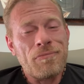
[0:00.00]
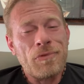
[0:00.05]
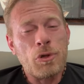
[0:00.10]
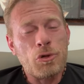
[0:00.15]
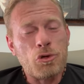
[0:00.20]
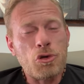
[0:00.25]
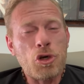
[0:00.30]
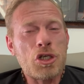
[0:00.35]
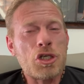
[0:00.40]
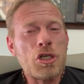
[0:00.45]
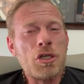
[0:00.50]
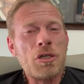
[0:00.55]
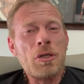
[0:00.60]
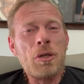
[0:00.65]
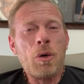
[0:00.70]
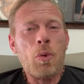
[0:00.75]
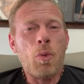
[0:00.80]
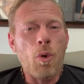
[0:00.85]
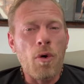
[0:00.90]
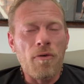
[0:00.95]

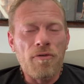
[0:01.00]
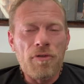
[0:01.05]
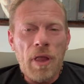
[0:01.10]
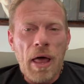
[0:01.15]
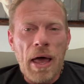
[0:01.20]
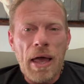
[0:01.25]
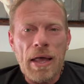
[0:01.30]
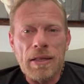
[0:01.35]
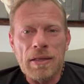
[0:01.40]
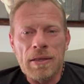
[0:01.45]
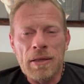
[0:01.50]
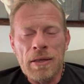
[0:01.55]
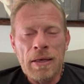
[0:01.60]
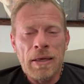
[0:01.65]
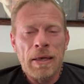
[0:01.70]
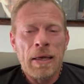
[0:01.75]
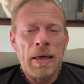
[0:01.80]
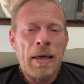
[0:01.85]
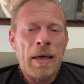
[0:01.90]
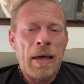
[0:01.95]
Nutrition Wolf line
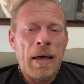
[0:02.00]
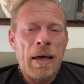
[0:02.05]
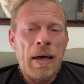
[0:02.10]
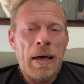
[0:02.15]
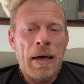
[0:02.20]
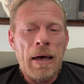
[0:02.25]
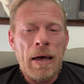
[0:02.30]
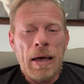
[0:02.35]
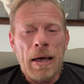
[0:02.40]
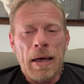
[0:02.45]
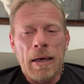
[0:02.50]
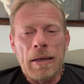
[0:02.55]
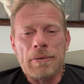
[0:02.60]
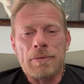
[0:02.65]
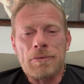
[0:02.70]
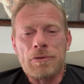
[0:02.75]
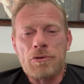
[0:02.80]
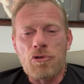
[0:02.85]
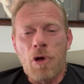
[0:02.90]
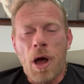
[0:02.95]

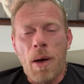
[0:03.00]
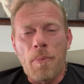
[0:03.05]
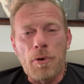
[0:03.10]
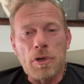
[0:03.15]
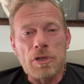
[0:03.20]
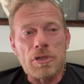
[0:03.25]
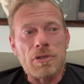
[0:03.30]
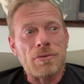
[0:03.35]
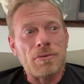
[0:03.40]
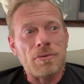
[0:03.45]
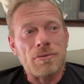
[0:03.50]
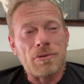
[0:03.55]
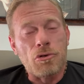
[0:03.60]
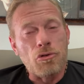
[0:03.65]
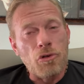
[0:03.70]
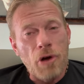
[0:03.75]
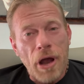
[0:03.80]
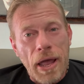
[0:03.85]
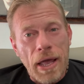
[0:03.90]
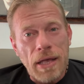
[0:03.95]
drop was
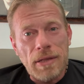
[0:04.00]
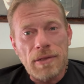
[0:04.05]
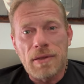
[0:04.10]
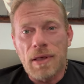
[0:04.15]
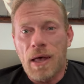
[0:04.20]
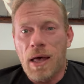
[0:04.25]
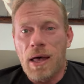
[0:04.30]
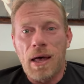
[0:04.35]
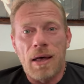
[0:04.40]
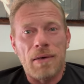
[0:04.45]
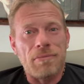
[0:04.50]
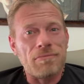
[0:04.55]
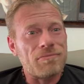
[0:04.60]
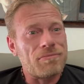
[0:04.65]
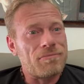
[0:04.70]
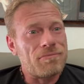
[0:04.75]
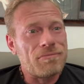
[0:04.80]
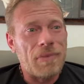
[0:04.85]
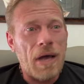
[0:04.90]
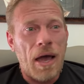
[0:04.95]
great.
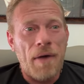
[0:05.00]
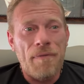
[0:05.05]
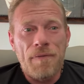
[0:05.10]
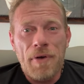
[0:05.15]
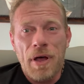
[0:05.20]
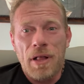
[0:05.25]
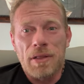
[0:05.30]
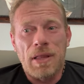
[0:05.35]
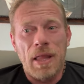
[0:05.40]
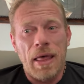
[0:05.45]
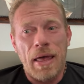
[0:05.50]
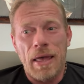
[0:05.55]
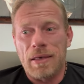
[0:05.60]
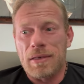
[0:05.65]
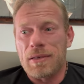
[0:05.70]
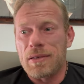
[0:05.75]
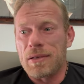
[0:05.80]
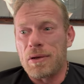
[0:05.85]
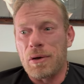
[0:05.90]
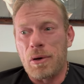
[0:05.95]
I felt
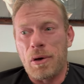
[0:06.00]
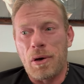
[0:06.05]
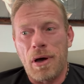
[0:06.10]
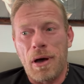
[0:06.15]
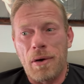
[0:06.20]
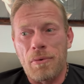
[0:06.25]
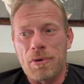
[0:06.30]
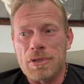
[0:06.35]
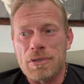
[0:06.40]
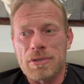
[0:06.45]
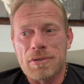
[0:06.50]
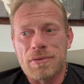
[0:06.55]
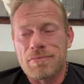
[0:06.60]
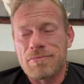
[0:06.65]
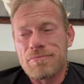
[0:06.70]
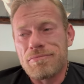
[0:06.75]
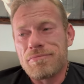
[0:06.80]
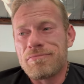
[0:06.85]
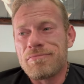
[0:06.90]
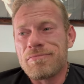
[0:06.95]
like, I
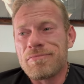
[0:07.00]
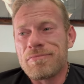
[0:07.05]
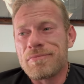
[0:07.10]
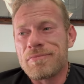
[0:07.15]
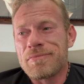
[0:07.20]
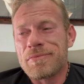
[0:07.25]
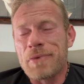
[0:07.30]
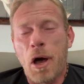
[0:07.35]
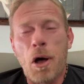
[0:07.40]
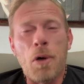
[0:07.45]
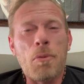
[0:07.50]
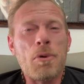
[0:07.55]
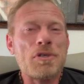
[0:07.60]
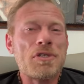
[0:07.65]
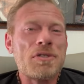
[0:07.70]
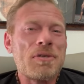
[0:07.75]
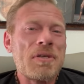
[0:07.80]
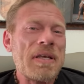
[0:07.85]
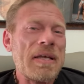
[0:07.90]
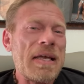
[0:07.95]
was
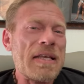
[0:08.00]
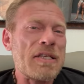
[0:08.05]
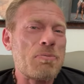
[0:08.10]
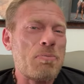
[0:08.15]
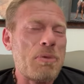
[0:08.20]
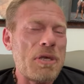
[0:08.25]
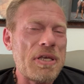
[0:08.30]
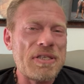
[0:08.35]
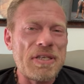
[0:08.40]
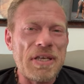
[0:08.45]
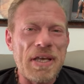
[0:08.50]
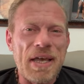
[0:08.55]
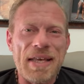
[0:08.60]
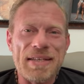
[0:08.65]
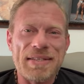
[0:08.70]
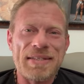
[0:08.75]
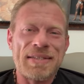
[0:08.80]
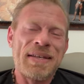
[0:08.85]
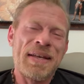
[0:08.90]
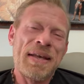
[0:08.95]
almost as busy
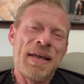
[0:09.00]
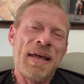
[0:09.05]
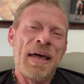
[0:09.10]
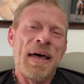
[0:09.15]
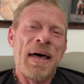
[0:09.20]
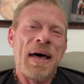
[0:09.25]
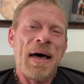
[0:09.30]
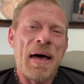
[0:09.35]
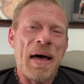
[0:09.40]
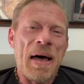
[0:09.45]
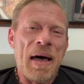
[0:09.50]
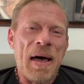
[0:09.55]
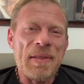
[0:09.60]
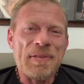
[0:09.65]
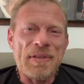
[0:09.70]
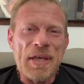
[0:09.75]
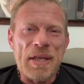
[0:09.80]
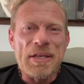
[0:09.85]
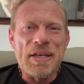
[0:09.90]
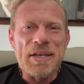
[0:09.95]
as
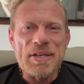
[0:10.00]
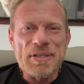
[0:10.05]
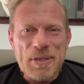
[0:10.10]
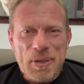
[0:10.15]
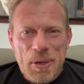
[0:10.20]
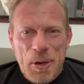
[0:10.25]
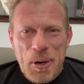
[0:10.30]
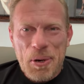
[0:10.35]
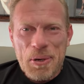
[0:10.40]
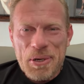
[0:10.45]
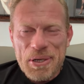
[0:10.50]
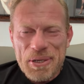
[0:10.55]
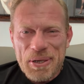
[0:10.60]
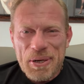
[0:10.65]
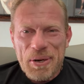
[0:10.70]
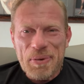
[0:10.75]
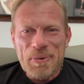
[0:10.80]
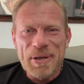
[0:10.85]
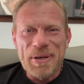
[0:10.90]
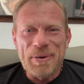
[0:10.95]
10 years ago,
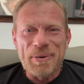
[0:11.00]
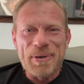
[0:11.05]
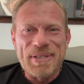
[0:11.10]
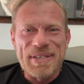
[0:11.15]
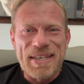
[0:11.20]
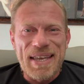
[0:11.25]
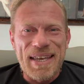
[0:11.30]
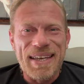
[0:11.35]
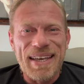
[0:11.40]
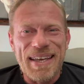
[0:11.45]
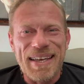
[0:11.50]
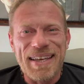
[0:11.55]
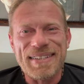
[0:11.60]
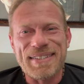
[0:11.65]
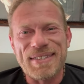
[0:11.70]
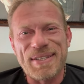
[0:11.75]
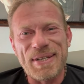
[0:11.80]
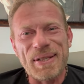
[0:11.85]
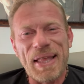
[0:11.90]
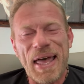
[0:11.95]
when I was
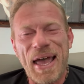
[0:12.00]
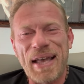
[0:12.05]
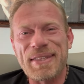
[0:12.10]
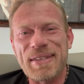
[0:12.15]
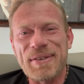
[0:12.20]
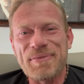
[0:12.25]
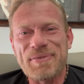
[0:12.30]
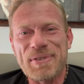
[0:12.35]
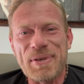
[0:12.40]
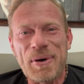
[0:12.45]
still active.